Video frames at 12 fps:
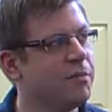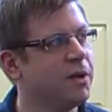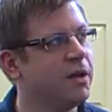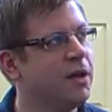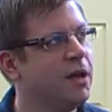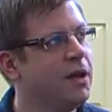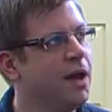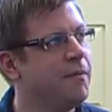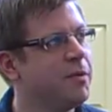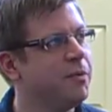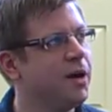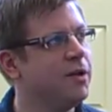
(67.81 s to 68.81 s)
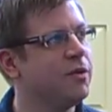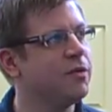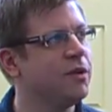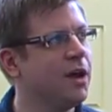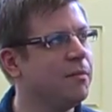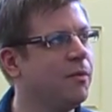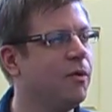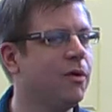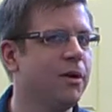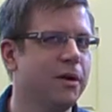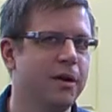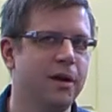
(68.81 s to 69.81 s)
But I'm surprised there's not
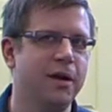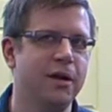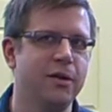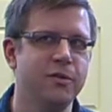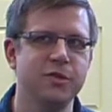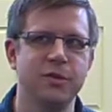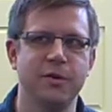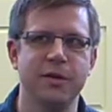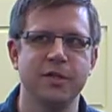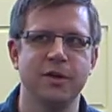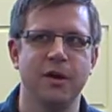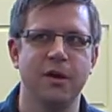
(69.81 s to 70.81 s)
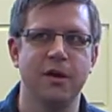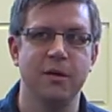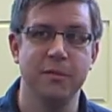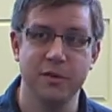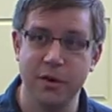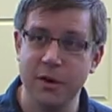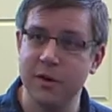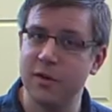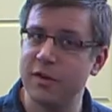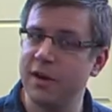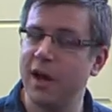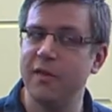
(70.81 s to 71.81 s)
more news stories on
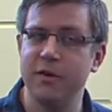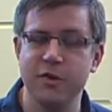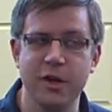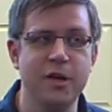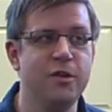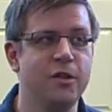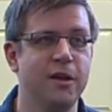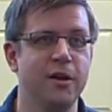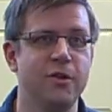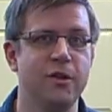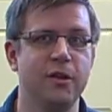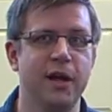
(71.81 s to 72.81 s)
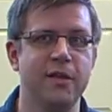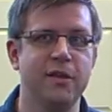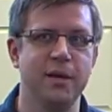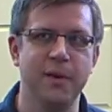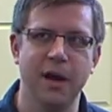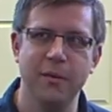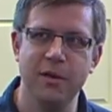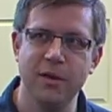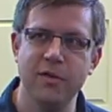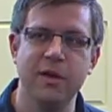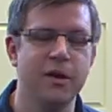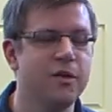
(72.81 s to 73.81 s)
materials and how they're changing the energy landscape, how we
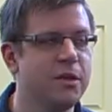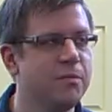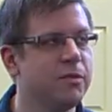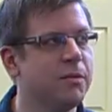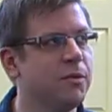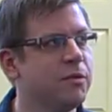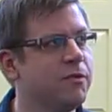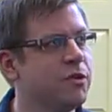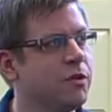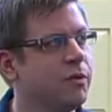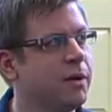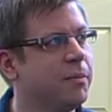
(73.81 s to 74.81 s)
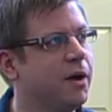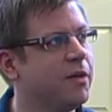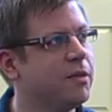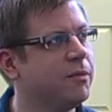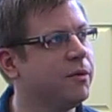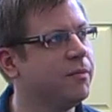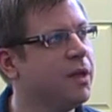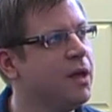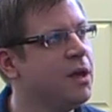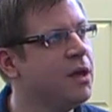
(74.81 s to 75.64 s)
use energy in the most efficient way possible.